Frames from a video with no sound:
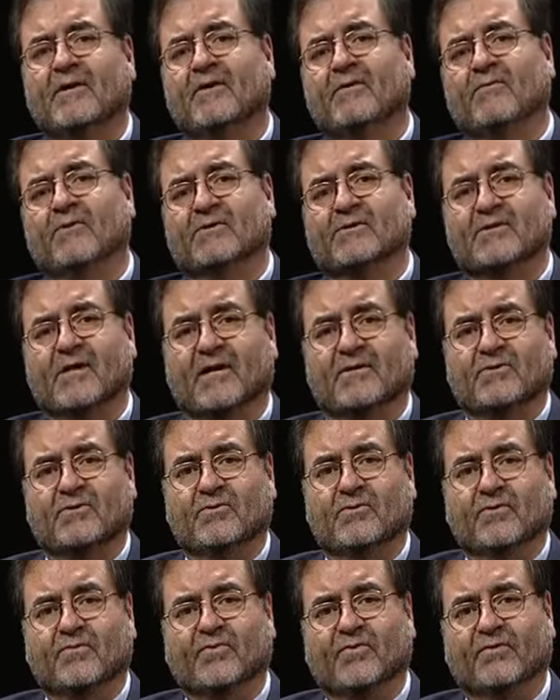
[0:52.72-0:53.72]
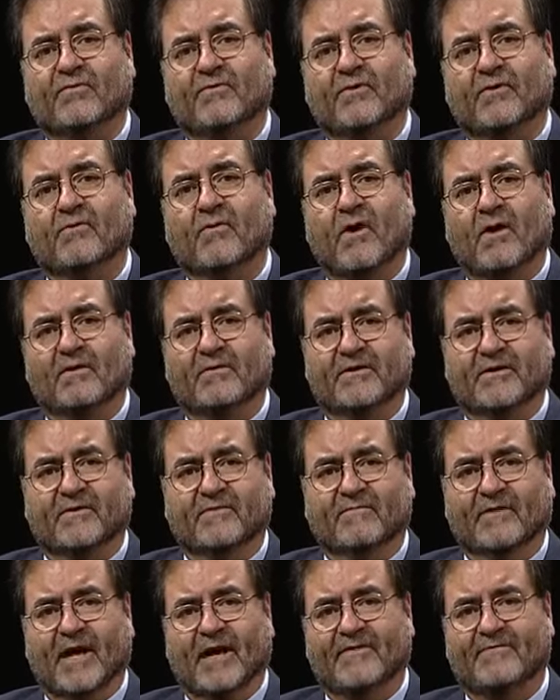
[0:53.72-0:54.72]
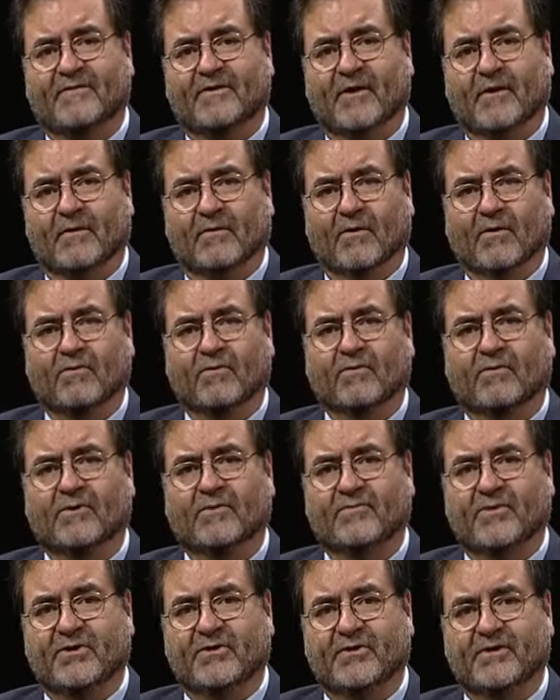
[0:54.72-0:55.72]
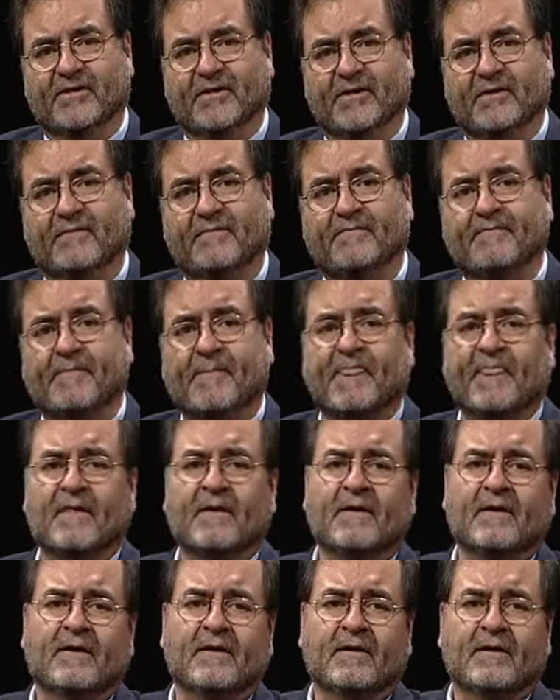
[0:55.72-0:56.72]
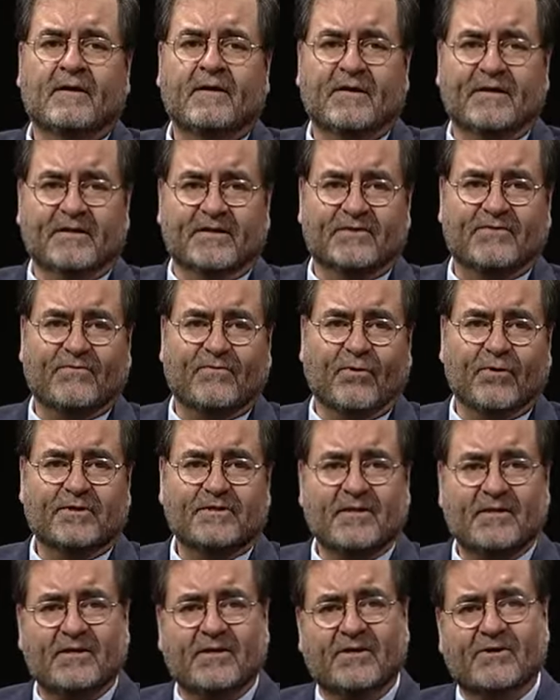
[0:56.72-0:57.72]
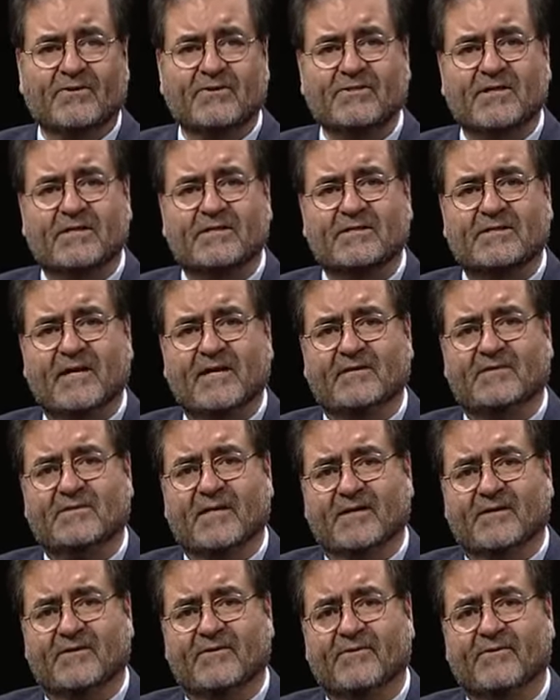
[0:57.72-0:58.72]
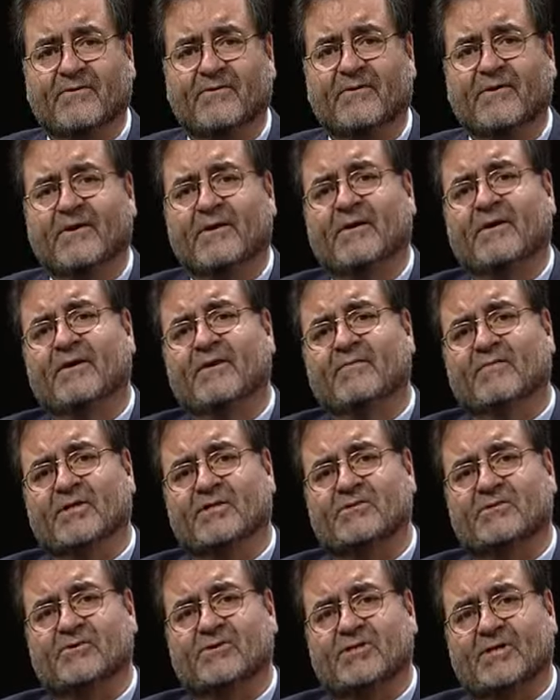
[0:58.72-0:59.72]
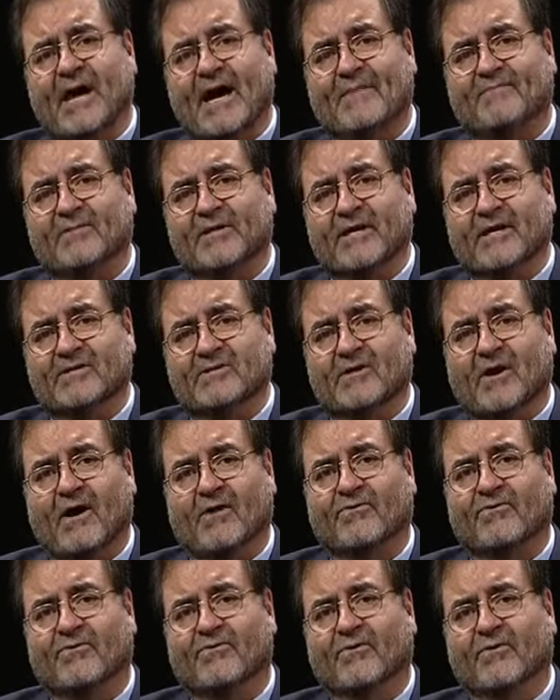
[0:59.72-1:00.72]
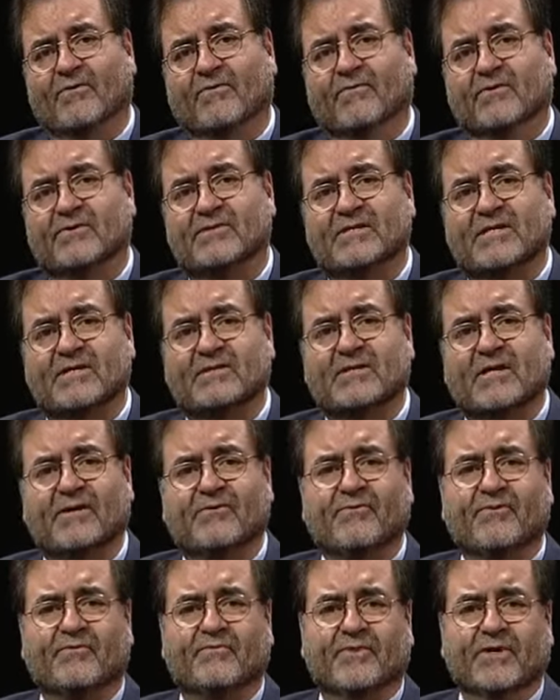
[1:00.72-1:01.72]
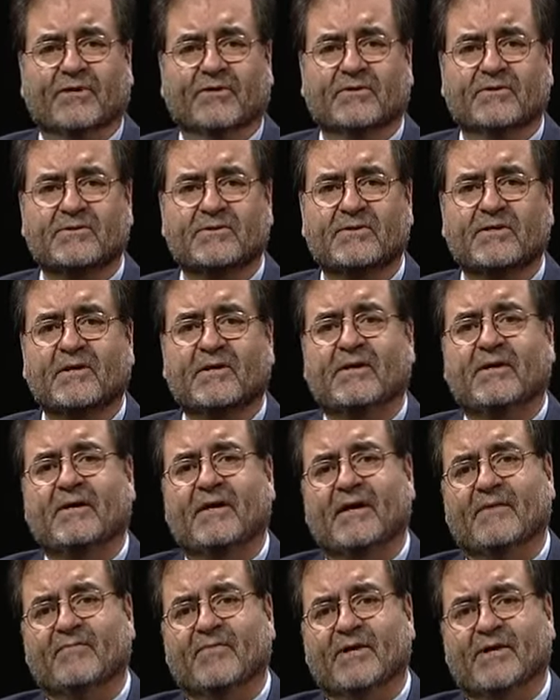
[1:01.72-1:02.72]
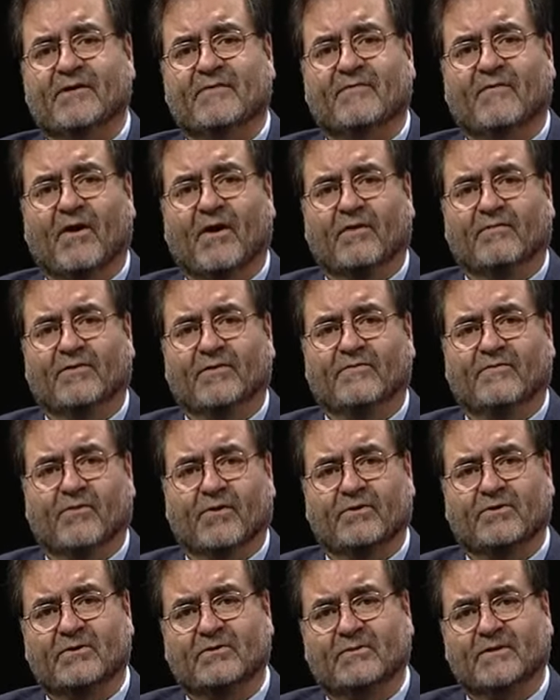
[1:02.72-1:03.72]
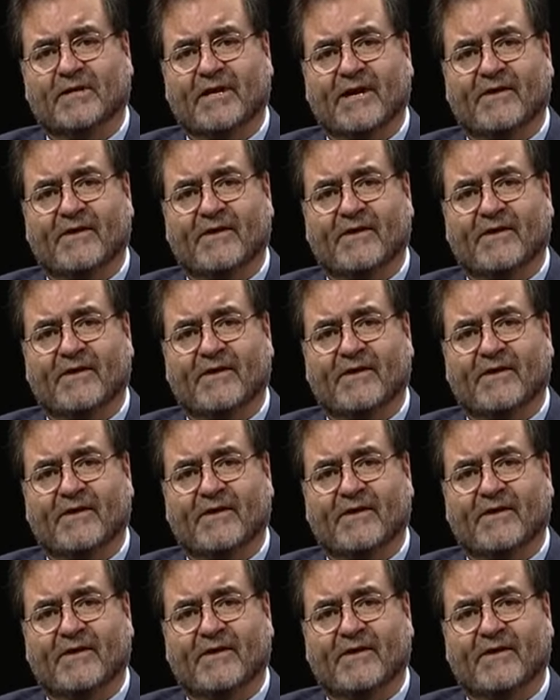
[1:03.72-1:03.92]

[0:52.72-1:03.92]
which sought to improve the quality of life in our local community. In his 14 years as state senator, Mr. Shapleigh has authored over 600 bills and been involved in virtually